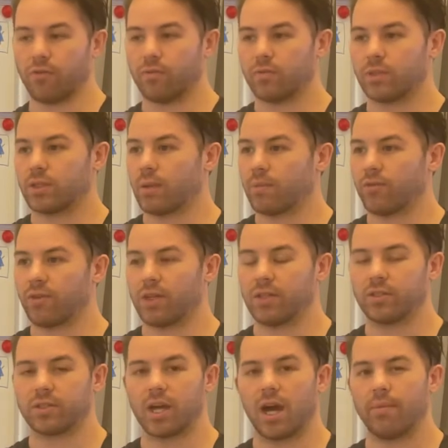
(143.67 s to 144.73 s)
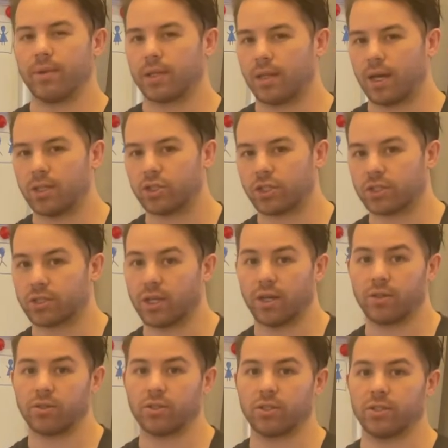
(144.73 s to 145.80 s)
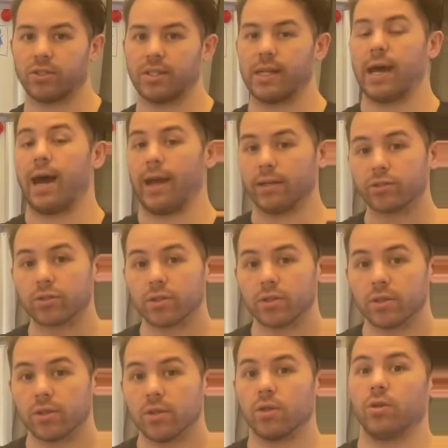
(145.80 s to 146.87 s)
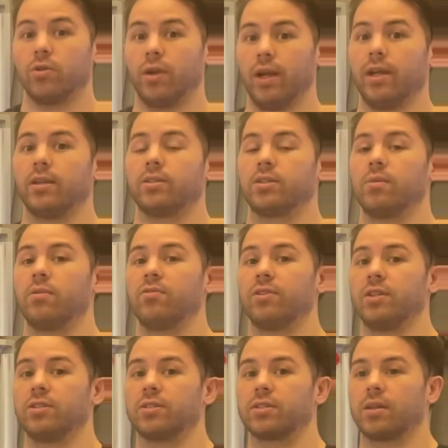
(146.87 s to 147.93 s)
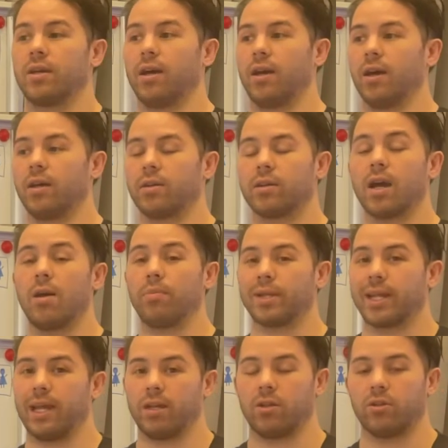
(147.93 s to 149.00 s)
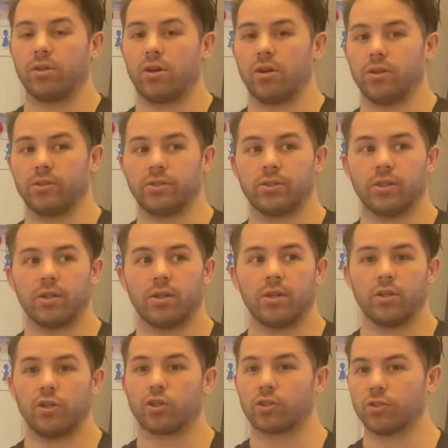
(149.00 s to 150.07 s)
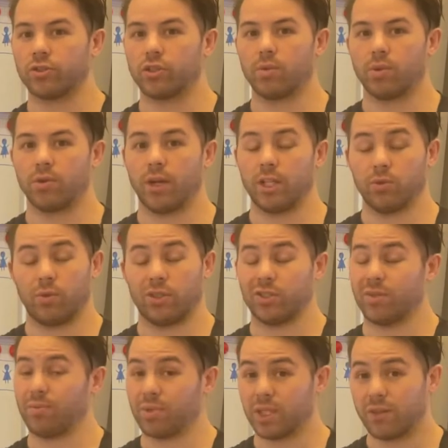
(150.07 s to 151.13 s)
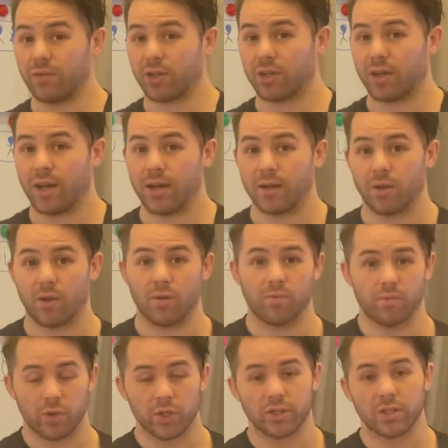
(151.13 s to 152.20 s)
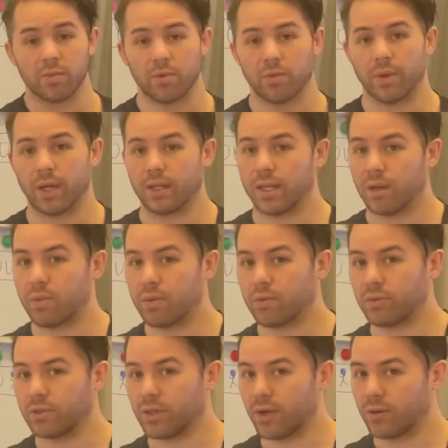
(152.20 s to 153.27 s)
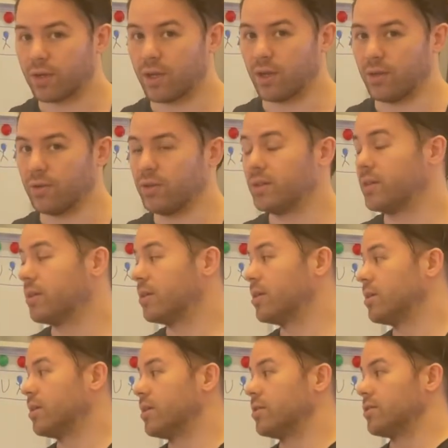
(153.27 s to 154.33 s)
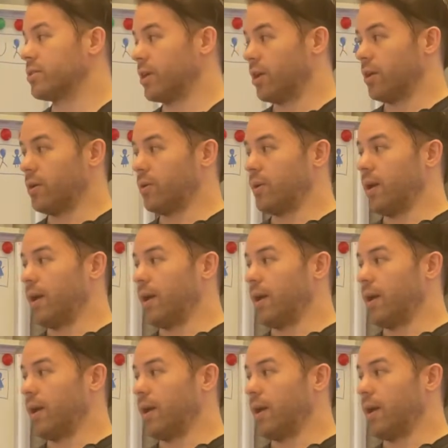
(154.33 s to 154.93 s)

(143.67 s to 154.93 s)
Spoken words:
some of it is common logics, others is not, right? Some of it is complicated laws. Your consumer rights, which, believe it or not, are pretty simple, but a lot of people don't know. So